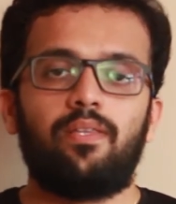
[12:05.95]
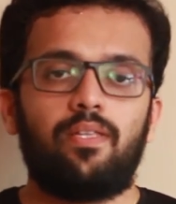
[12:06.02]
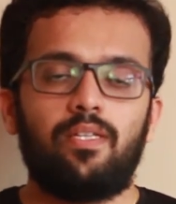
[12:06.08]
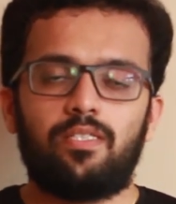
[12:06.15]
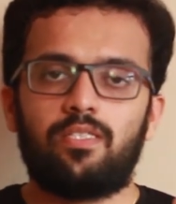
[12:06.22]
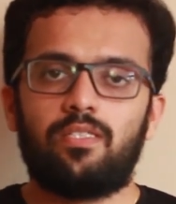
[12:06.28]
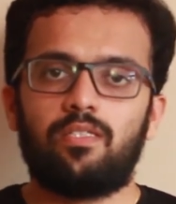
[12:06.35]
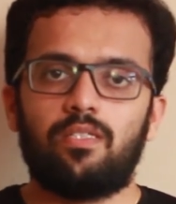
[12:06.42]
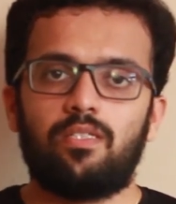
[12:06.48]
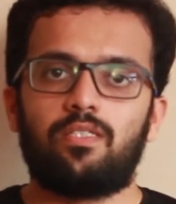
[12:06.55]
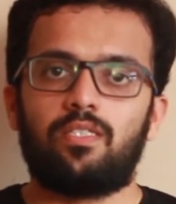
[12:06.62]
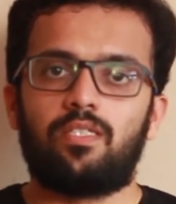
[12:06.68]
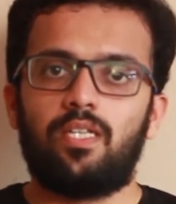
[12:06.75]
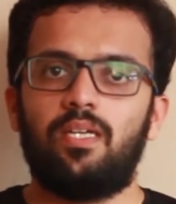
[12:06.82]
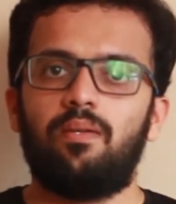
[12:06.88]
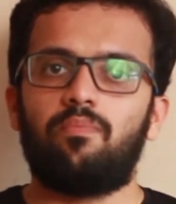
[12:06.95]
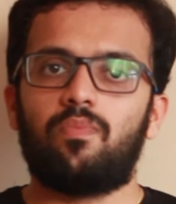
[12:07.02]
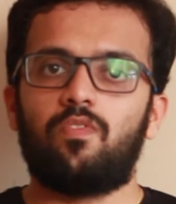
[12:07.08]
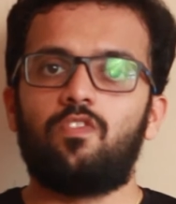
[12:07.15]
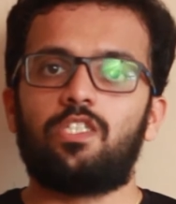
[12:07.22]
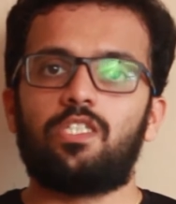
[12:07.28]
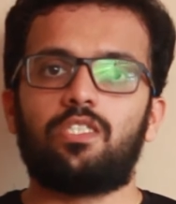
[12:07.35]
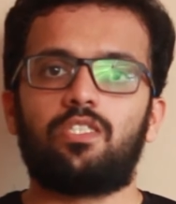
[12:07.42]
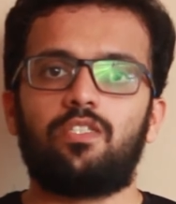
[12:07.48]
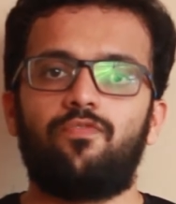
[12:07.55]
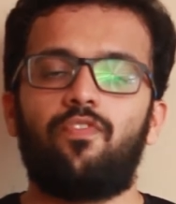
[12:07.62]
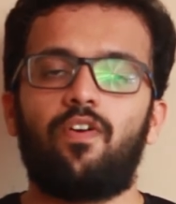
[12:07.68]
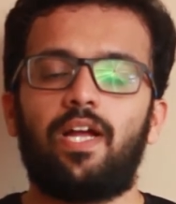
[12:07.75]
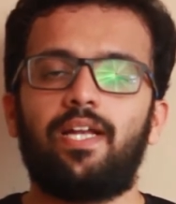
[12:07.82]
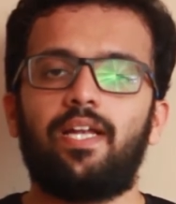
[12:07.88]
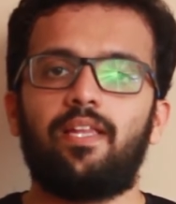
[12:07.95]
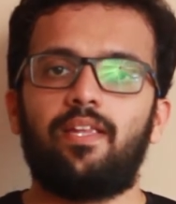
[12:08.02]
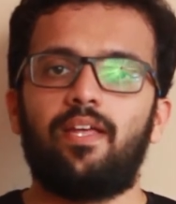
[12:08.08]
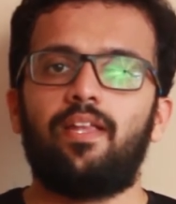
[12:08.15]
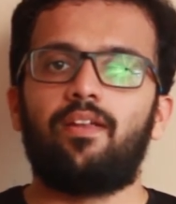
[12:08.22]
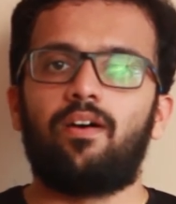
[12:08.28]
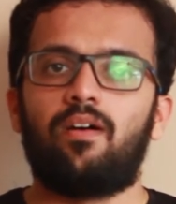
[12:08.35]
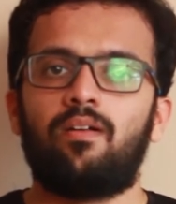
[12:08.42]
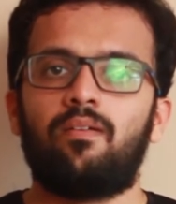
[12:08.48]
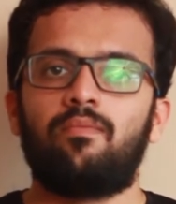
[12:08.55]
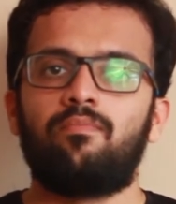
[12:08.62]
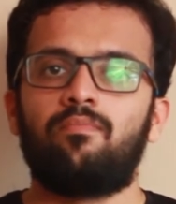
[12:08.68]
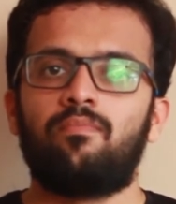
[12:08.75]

This is a team which has defined an era.